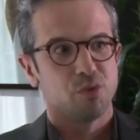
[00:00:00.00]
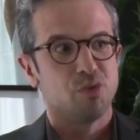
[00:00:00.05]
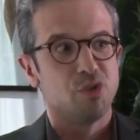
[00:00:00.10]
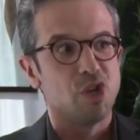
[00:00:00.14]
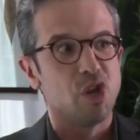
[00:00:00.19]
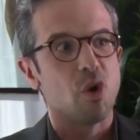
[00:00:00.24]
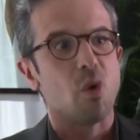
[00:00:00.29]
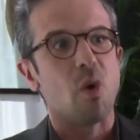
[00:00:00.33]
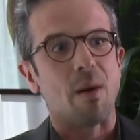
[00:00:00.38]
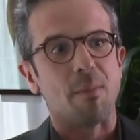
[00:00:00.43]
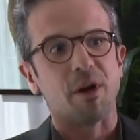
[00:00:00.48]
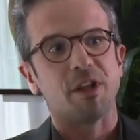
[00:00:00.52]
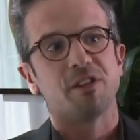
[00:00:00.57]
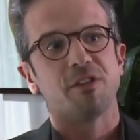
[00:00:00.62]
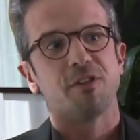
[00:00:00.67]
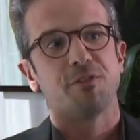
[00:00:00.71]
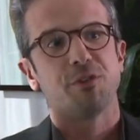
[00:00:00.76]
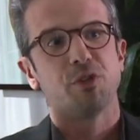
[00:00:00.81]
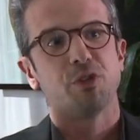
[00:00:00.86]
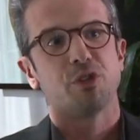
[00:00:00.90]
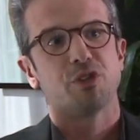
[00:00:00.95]
know about
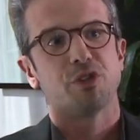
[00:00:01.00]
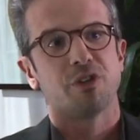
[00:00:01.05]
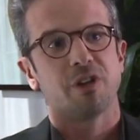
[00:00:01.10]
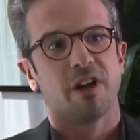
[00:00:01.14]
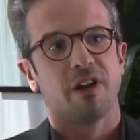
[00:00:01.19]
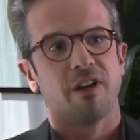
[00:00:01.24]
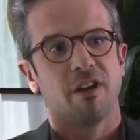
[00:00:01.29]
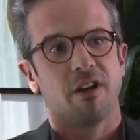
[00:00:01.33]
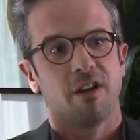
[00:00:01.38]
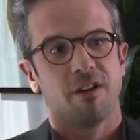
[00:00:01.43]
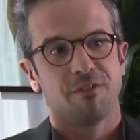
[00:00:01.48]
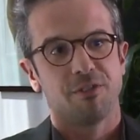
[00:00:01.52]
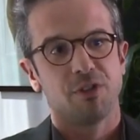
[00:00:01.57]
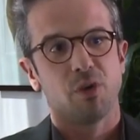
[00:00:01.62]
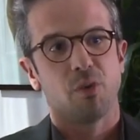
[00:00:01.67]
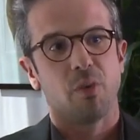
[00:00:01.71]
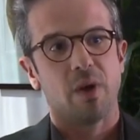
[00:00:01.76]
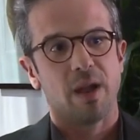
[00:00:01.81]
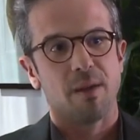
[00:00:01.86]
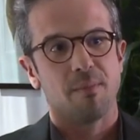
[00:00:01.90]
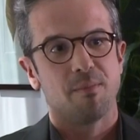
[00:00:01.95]
the future of the
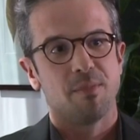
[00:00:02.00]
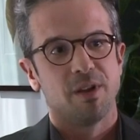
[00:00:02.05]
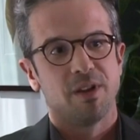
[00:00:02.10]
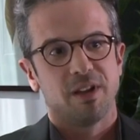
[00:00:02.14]
web?